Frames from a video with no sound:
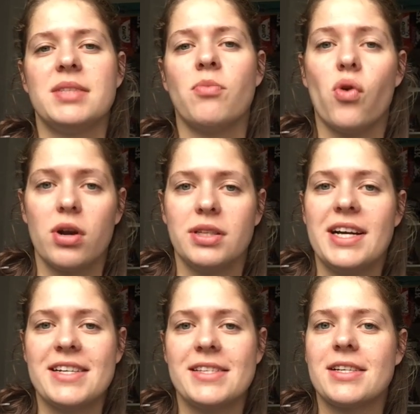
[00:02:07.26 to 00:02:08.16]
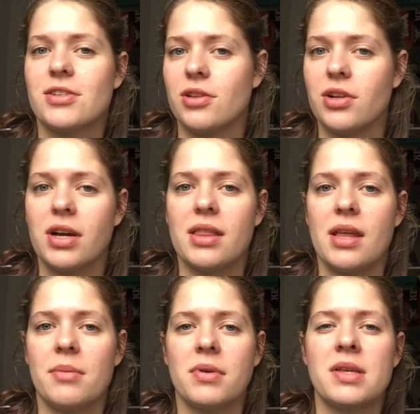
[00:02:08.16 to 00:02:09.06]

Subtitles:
demoralizing to look at them,